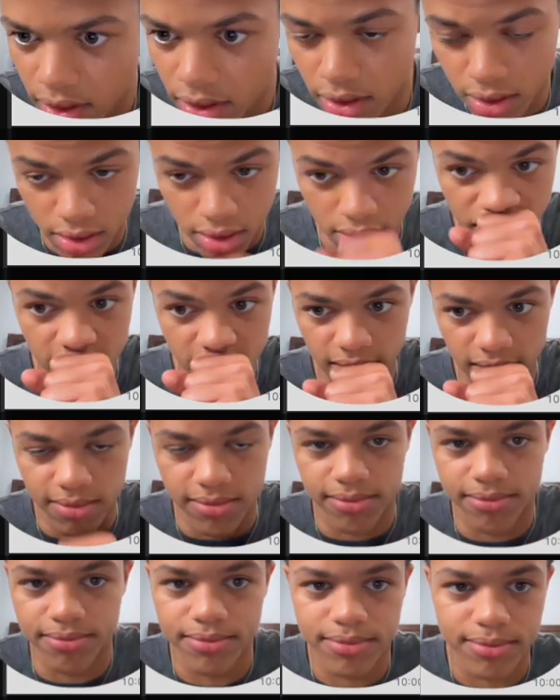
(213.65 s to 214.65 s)

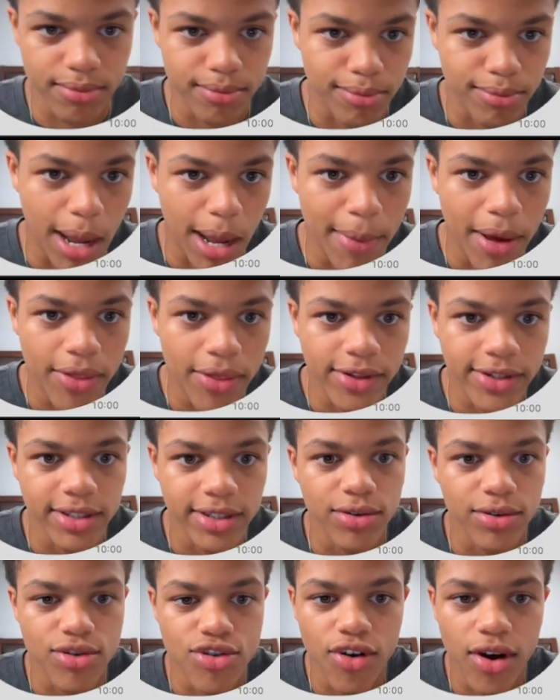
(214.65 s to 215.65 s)
My mouth is a
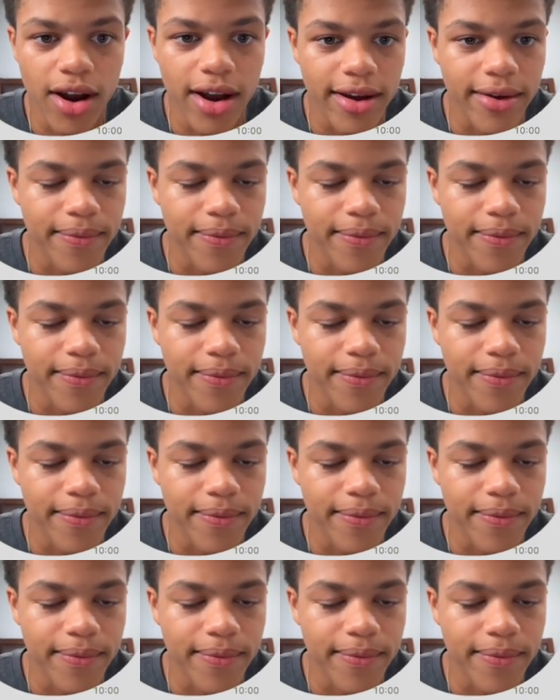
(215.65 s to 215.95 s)
little dry.